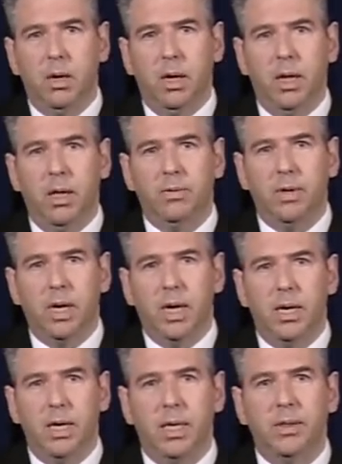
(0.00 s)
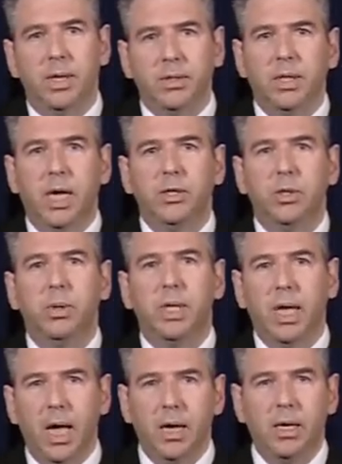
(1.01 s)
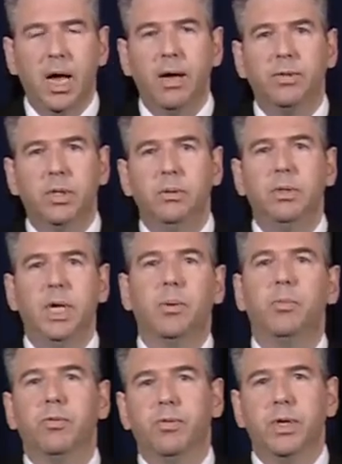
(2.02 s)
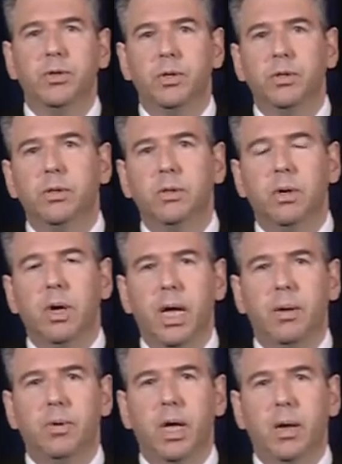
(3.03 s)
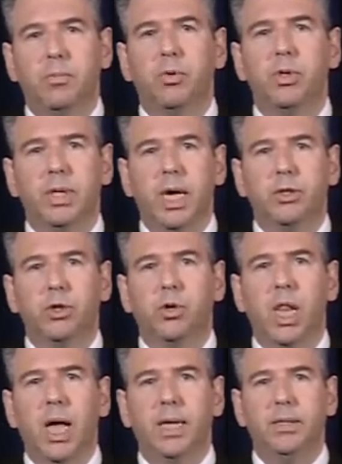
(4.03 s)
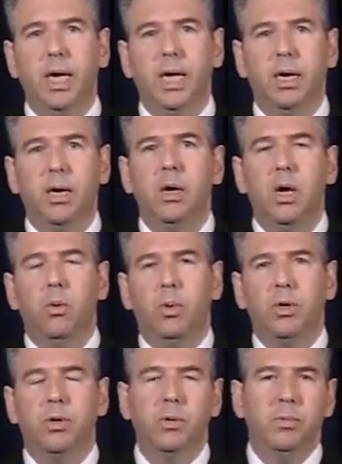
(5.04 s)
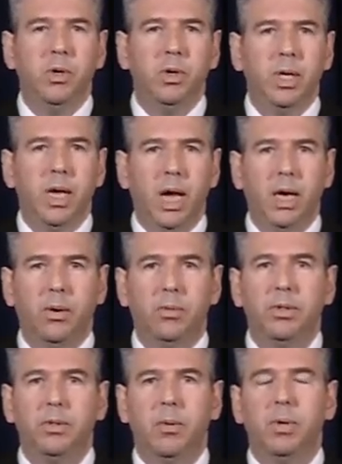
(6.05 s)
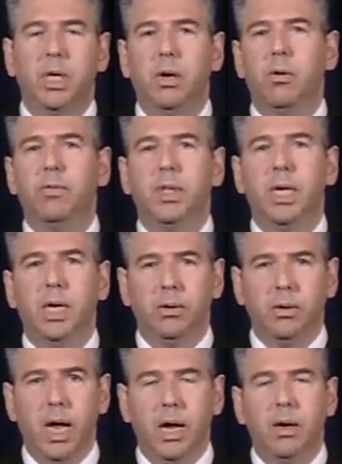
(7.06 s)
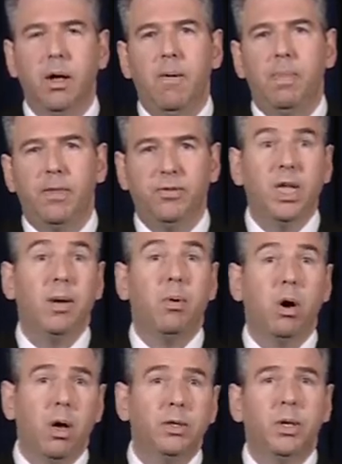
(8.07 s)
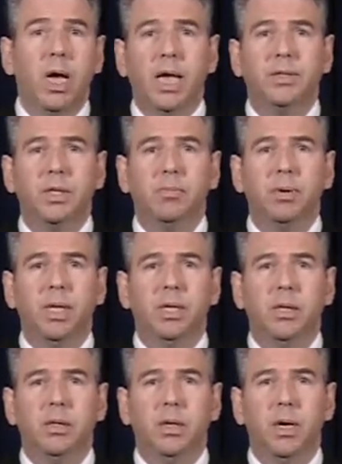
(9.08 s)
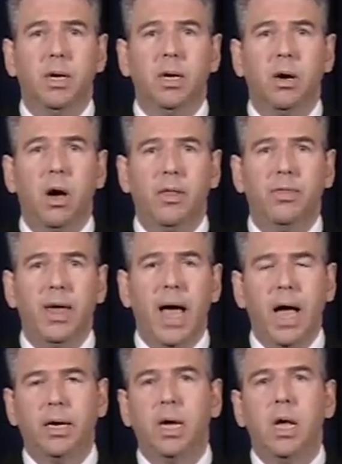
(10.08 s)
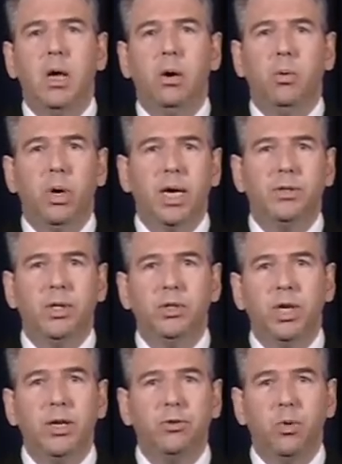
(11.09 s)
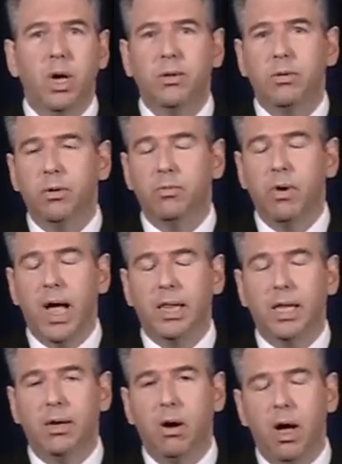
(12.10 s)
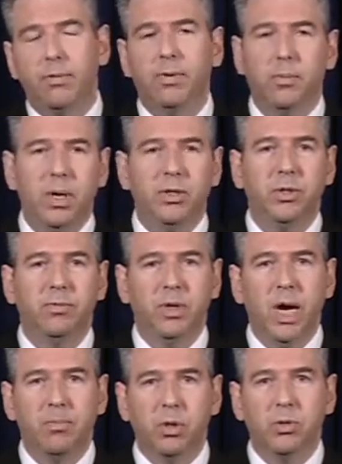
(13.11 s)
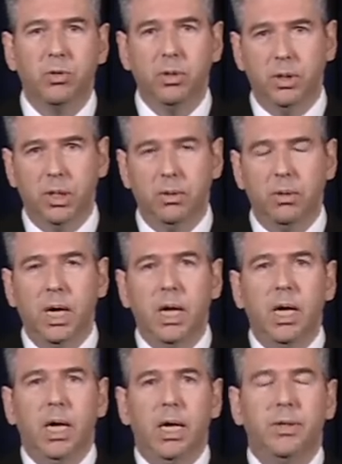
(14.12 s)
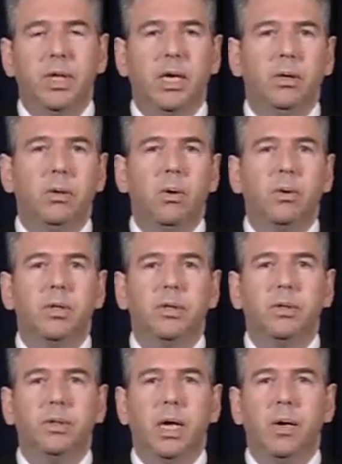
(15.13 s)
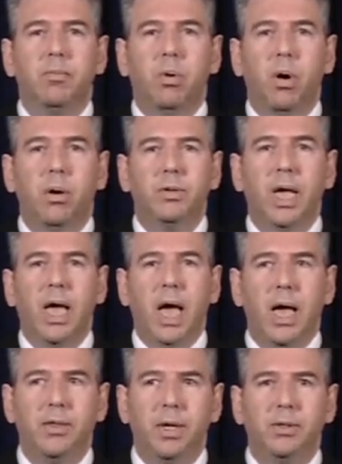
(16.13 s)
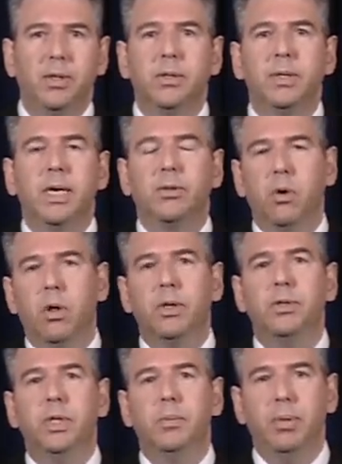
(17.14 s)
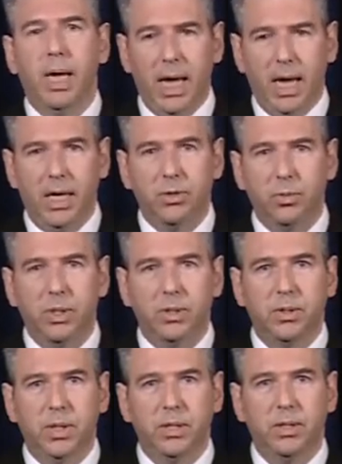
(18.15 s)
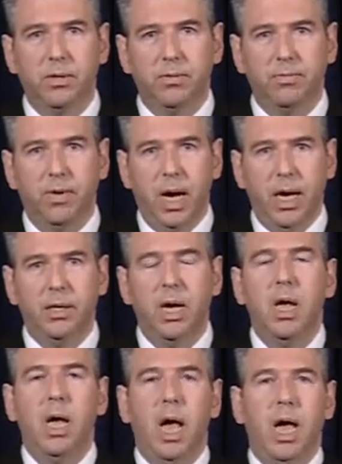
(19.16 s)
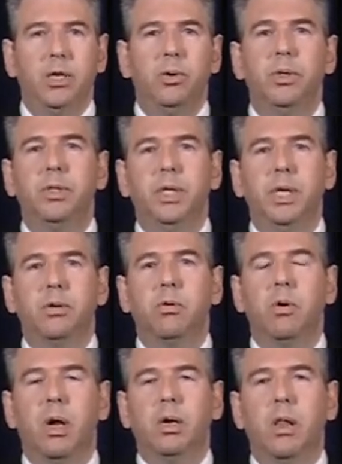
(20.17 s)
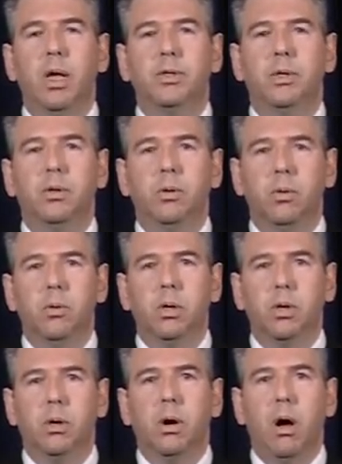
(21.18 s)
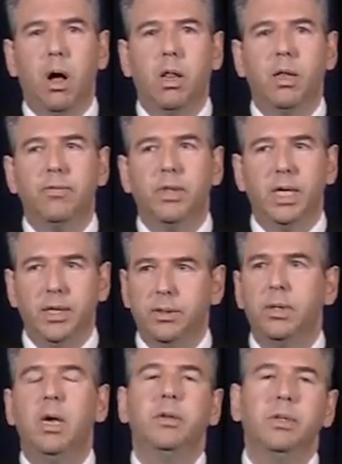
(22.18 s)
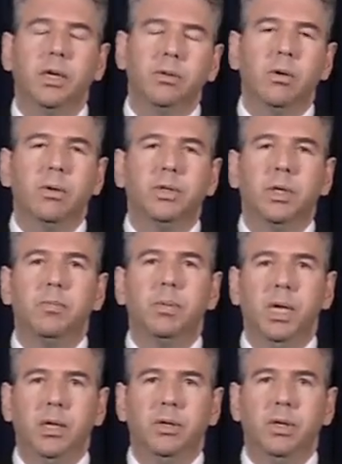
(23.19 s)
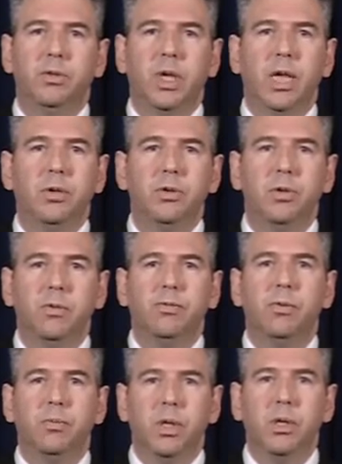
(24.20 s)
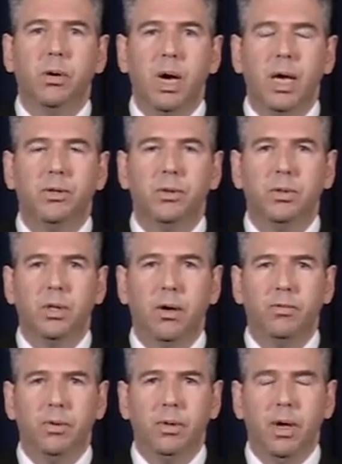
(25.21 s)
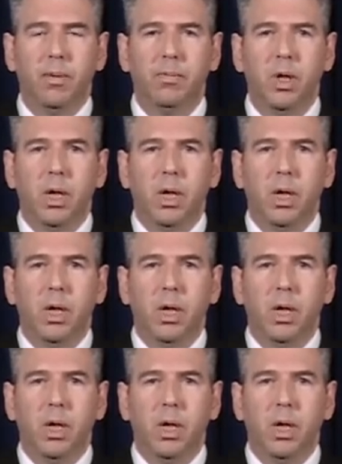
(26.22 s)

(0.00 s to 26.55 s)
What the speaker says: And in this case, you again have to take provisions and protect your client data when you're communicating with somebody over the internet. State Bar also has an opinion on that. What I suggest, rather than rattling off a bunch of numbers to you, is that you go to the State Bar's Ethics and Technology page, which is easy to find, and you will see in chronological order all of these technology opinions, and you should familiarize yourself with them.